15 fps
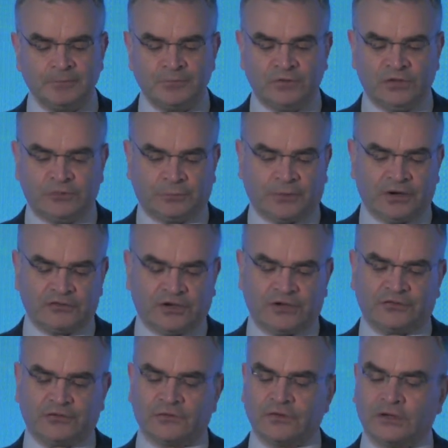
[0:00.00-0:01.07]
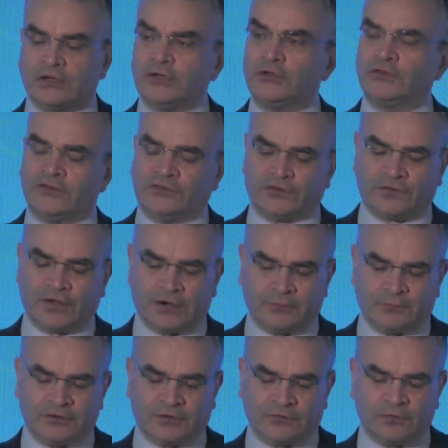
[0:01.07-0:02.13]
These projects will include the
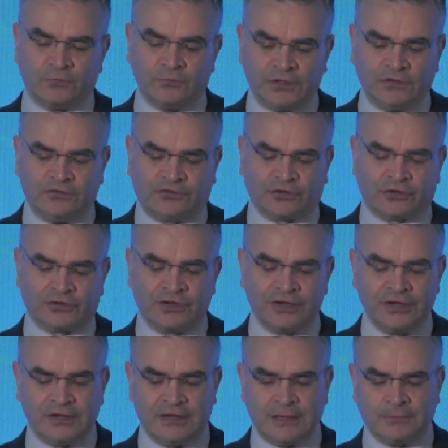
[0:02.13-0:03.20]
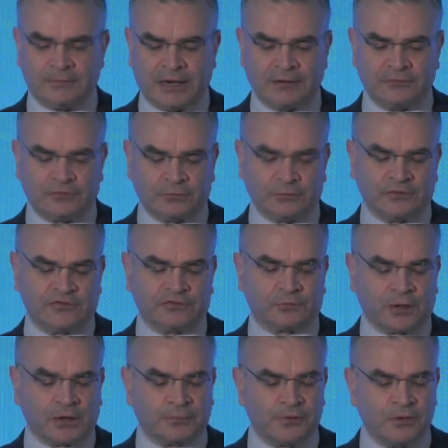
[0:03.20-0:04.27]
development of a miniature implantable
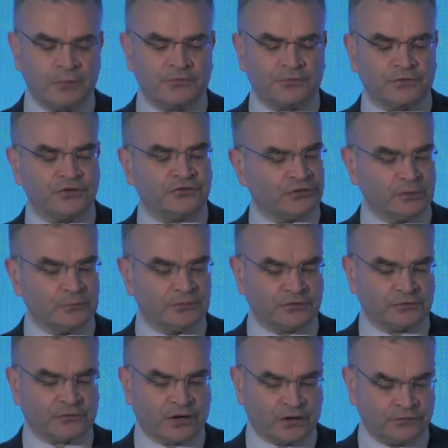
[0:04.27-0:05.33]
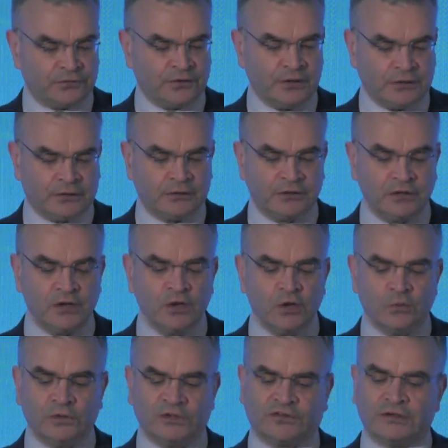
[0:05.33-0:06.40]
smart pump for the treatment of heart failure,
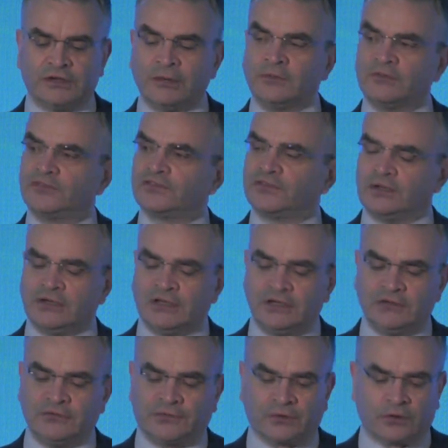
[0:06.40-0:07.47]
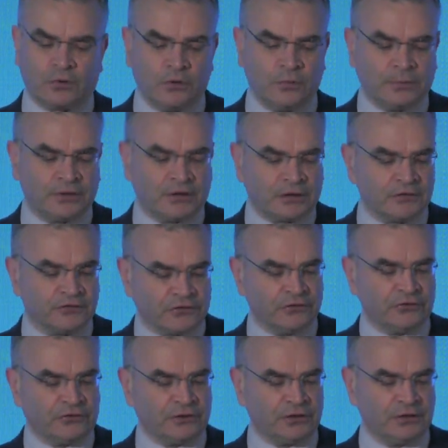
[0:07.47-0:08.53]
which limits the need for open heart
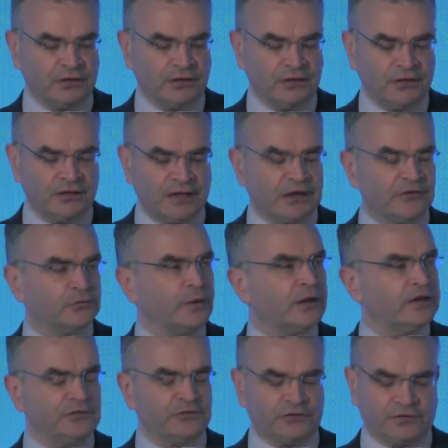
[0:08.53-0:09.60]
surgery, as well as the